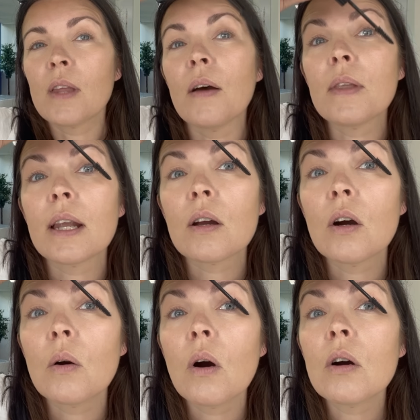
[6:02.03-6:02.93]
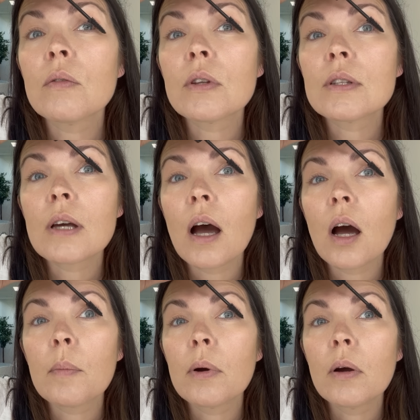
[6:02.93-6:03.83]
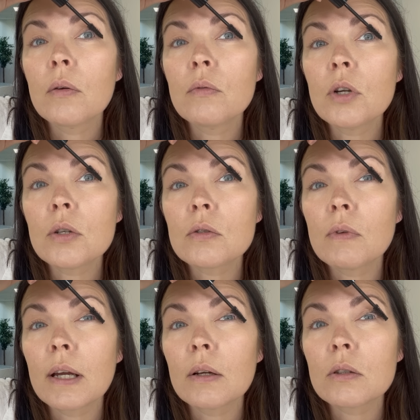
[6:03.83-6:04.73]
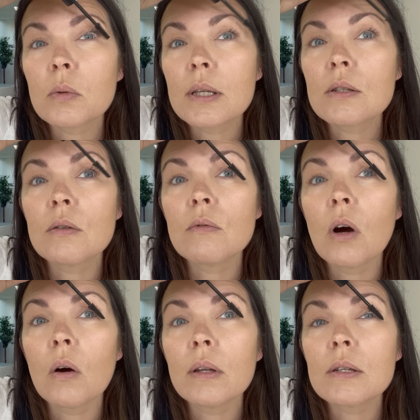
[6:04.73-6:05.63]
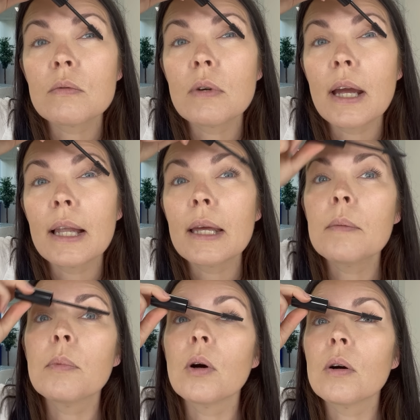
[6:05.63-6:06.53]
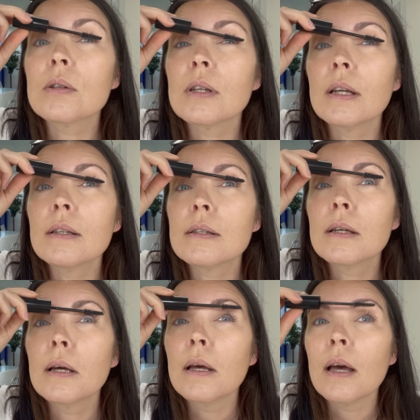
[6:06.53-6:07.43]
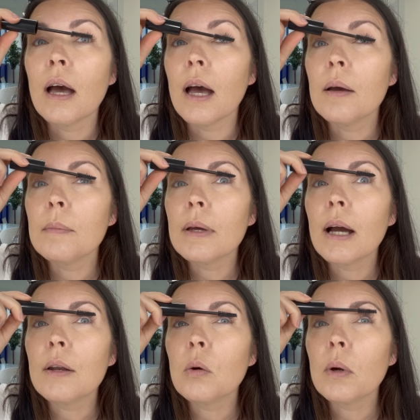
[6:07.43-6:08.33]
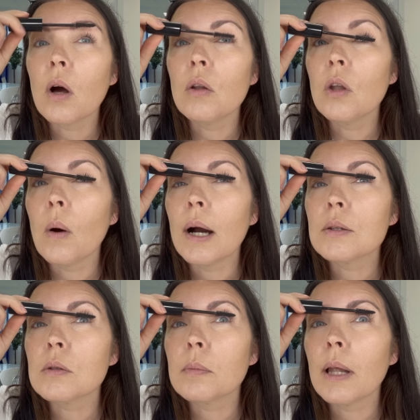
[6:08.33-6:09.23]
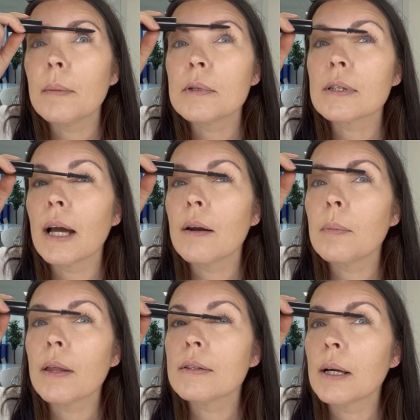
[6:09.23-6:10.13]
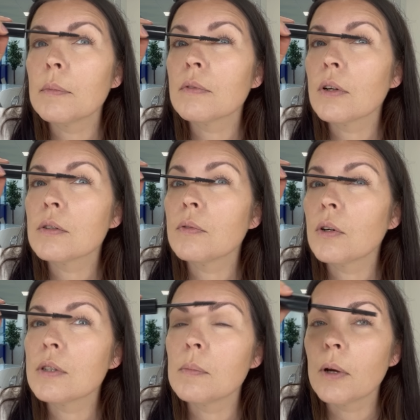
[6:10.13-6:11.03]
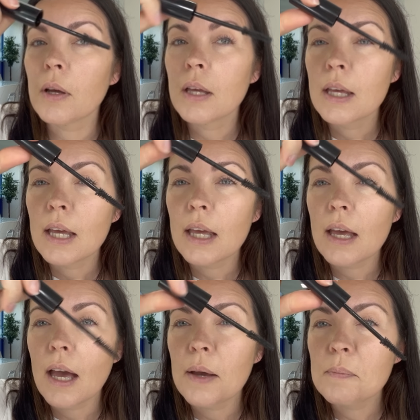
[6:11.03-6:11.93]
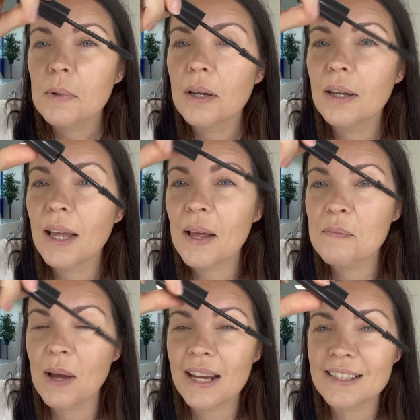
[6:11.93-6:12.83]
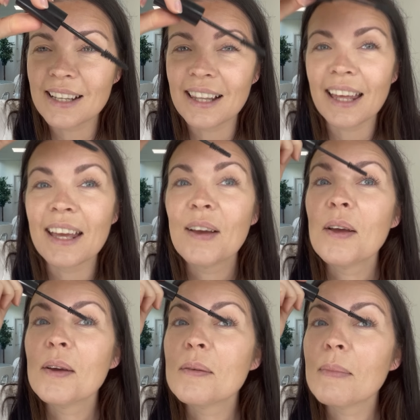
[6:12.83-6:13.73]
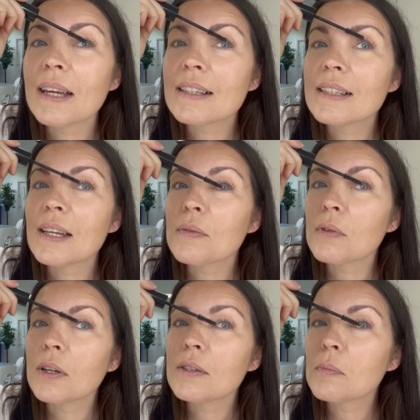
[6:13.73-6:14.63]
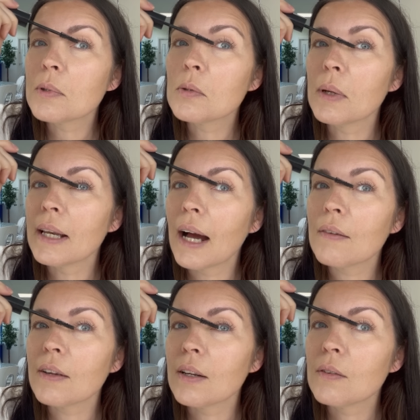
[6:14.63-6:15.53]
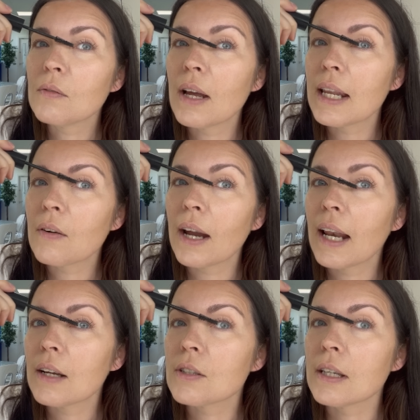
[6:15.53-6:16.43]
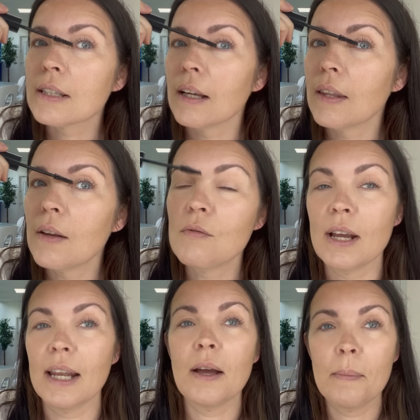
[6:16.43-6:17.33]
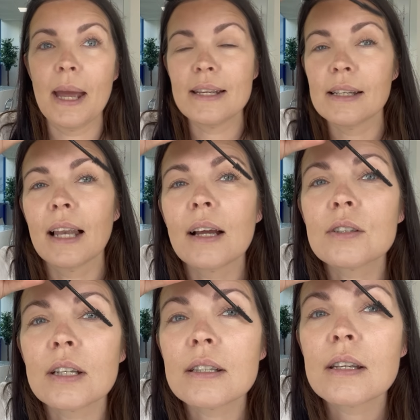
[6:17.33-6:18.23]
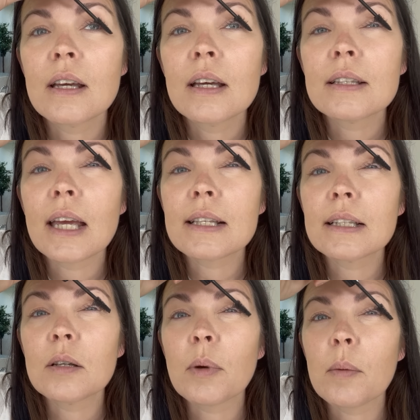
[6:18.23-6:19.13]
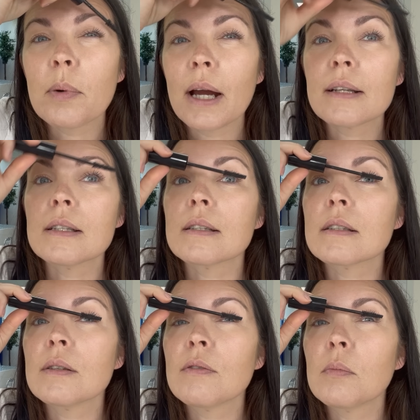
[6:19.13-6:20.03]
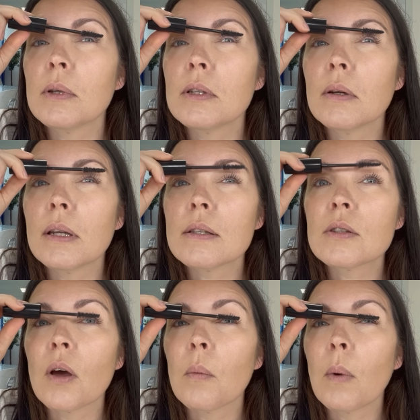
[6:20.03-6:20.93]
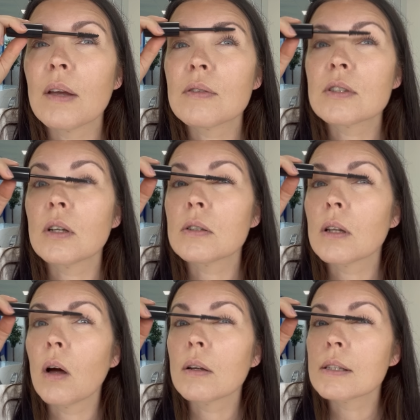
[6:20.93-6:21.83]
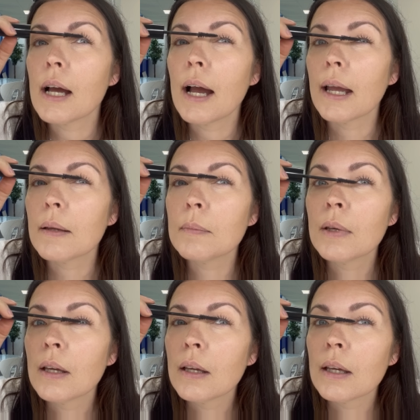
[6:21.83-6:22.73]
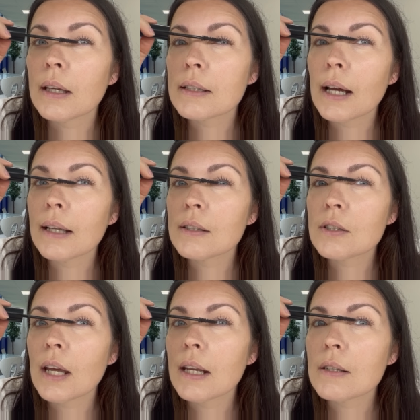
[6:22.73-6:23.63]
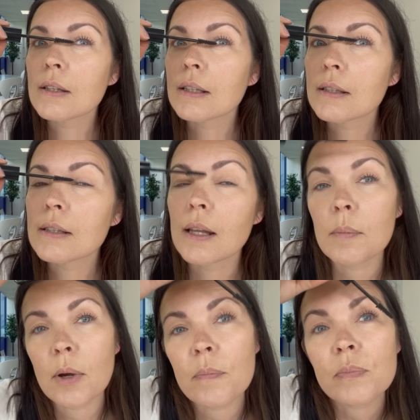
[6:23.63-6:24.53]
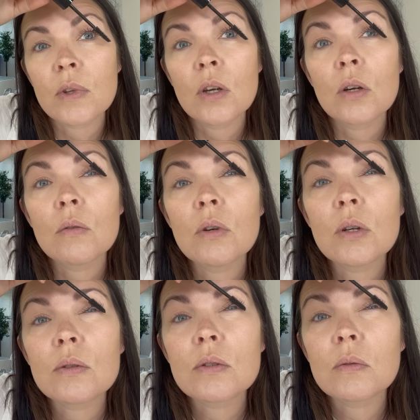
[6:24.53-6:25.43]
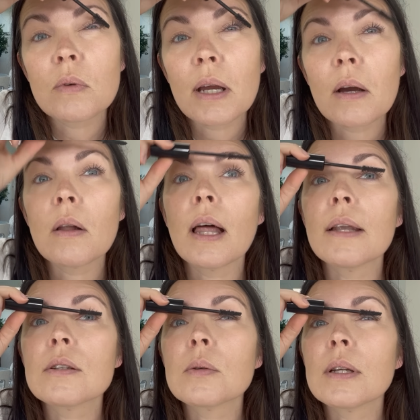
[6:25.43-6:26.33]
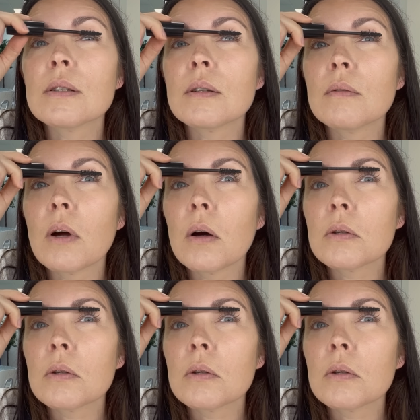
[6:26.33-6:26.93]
And then I go over the top. Roots, wriggle, twist and roll is really important. I know we all know how to apply mascara by the time we've got to 40, but it basically makes a difference between having really great lashes and then really amazing lashes. It takes a little bit of practice because if you've been doing it a certain way for such a long time, it's hard to change things, isn't it? But roots, wriggle and twist and roll.